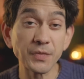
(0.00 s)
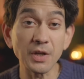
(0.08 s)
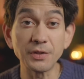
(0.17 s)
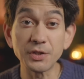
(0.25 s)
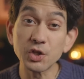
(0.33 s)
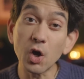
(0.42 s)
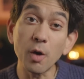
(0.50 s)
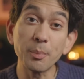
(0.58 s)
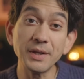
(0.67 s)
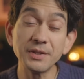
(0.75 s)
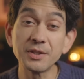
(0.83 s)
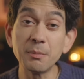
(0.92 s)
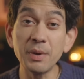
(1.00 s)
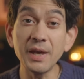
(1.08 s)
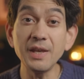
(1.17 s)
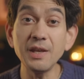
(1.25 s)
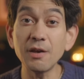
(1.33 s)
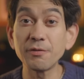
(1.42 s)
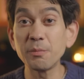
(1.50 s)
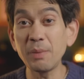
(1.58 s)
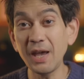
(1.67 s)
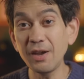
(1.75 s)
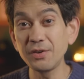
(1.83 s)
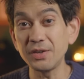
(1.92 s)
At the top is the P for
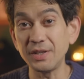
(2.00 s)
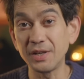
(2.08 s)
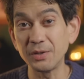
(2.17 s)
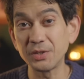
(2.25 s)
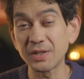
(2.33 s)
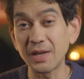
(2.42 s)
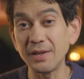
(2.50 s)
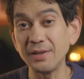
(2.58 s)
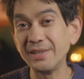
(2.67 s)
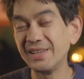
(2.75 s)
parent ego state.